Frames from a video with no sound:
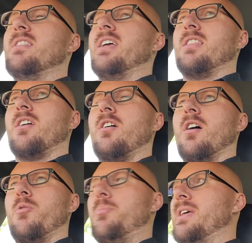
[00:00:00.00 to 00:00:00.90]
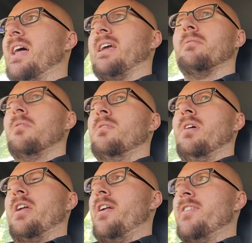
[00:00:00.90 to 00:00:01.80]
like the car would be like,
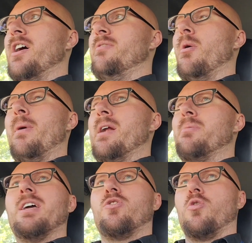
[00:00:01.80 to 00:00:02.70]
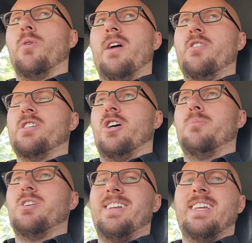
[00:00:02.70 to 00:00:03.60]
I don't have enough momentum to get through whatever this
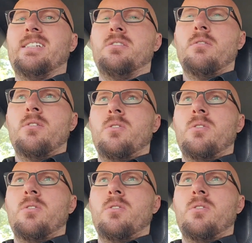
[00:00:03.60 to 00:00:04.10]
object is.